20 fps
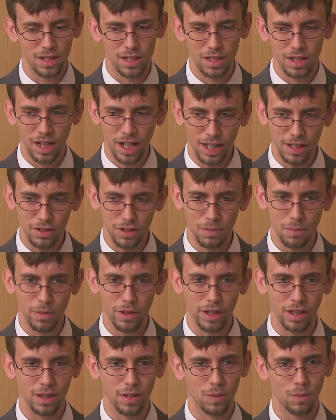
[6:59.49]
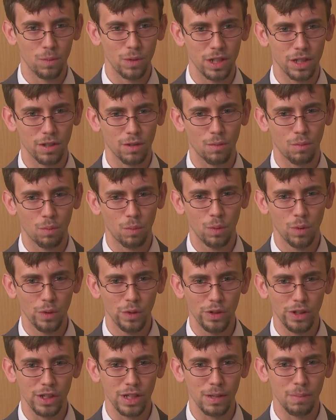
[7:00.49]
not something that we can
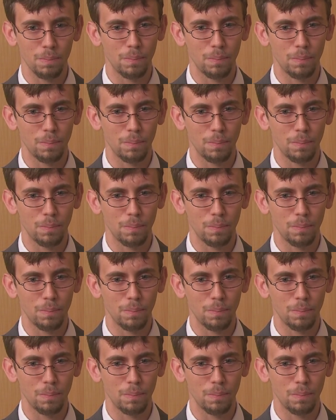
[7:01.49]
really